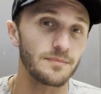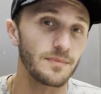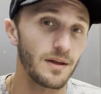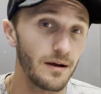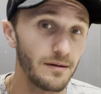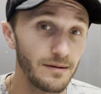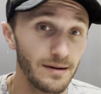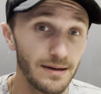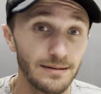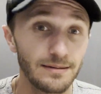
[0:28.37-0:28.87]

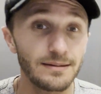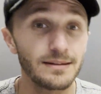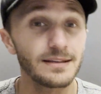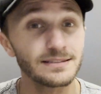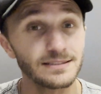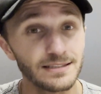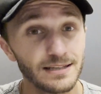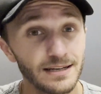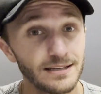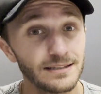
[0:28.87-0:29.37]
All right,
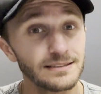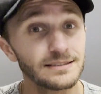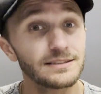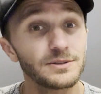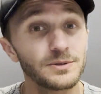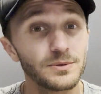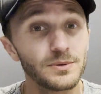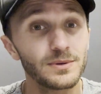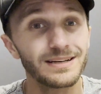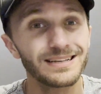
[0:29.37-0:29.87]
let's get
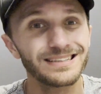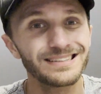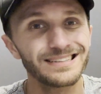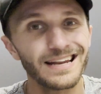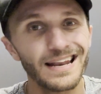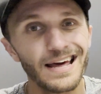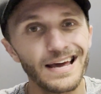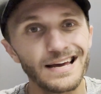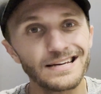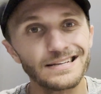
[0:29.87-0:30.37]
into
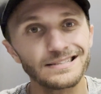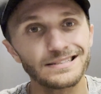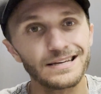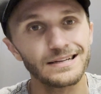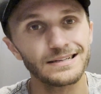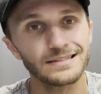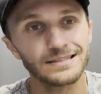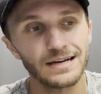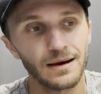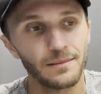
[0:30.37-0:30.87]
today's
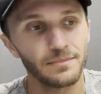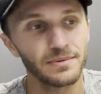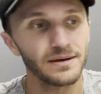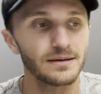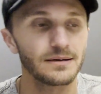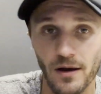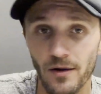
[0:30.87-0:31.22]
topic.